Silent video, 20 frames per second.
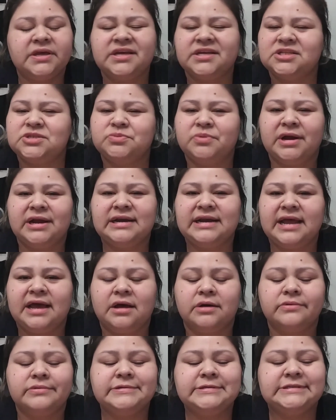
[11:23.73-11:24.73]
kids right
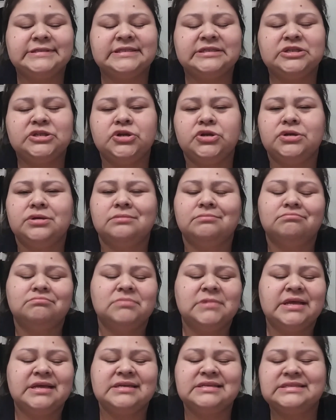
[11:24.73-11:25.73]
now
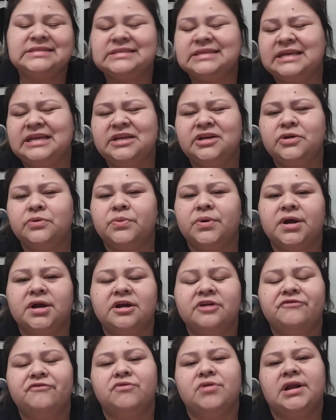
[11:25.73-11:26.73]
is
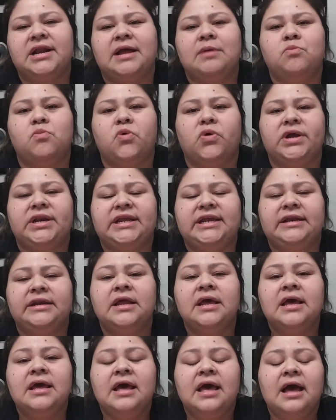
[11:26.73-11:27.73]
anywhere of what I'm wanting
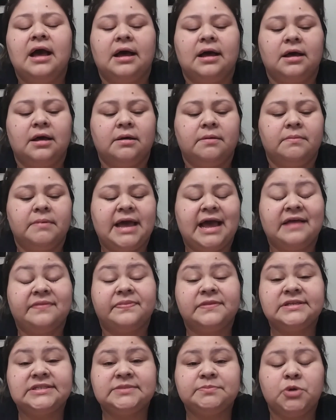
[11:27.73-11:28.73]

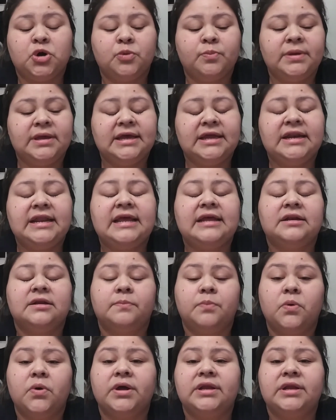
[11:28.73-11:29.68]
at this moment. In